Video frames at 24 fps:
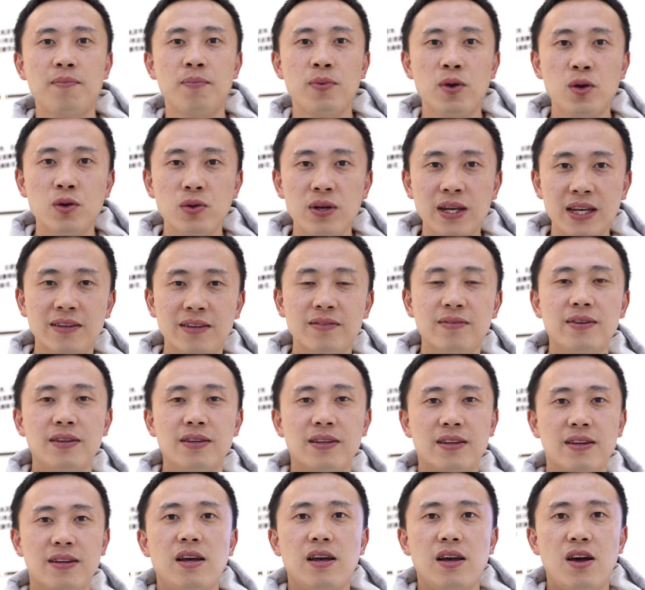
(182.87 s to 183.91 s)
building.
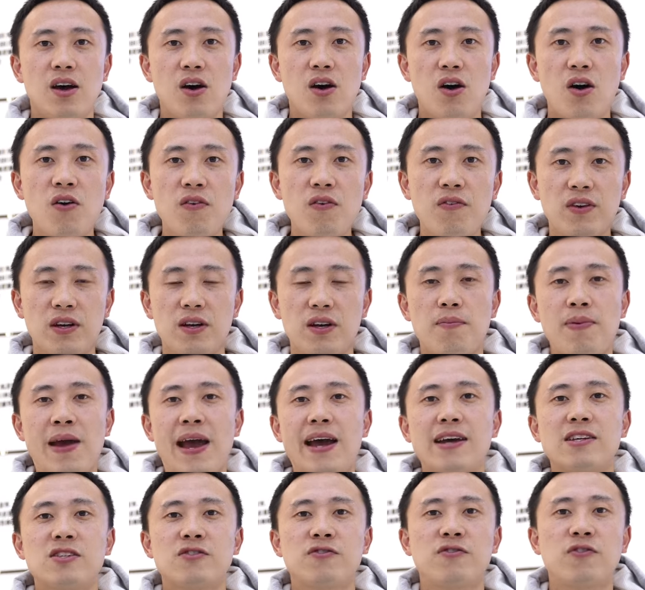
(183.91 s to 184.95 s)
Over the
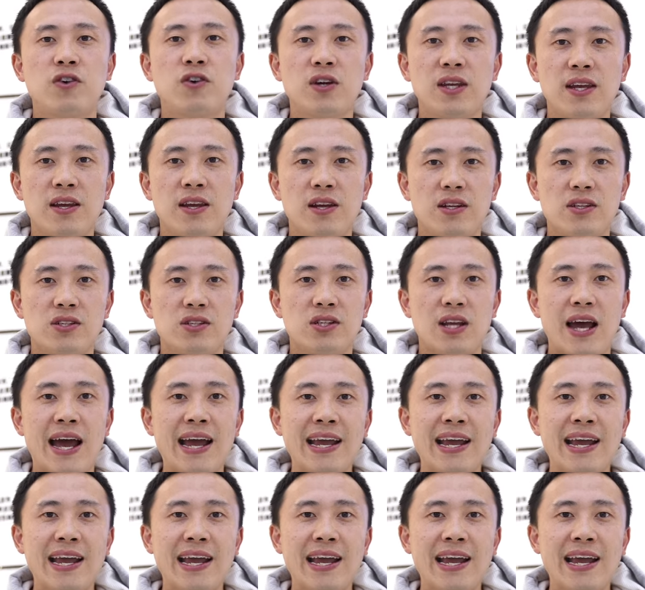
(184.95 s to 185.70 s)
past 4 years,